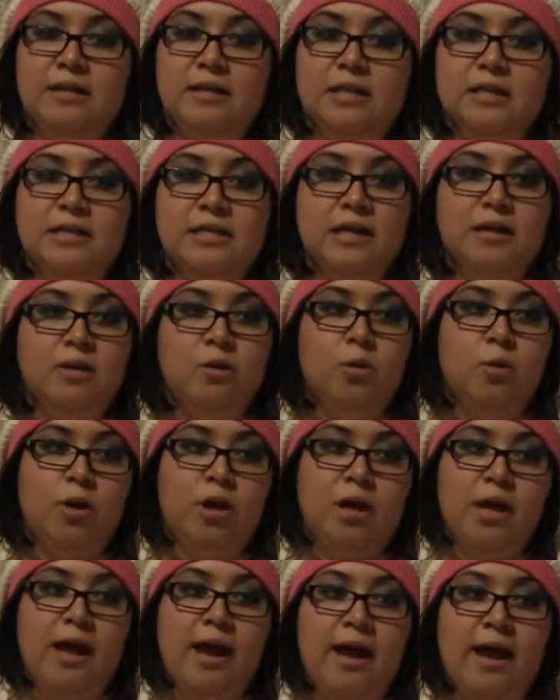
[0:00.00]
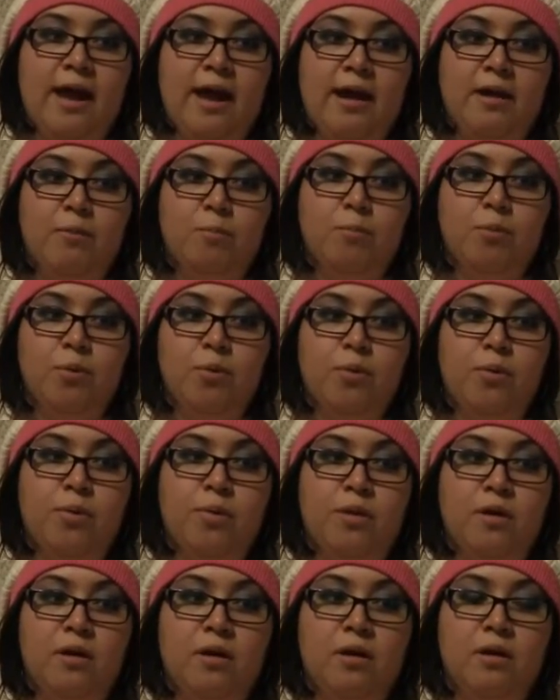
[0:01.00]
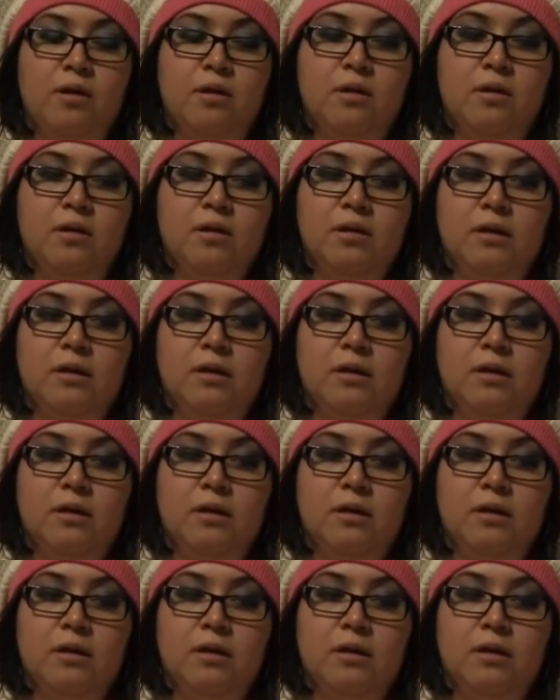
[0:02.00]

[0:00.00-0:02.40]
the Sucklord had both a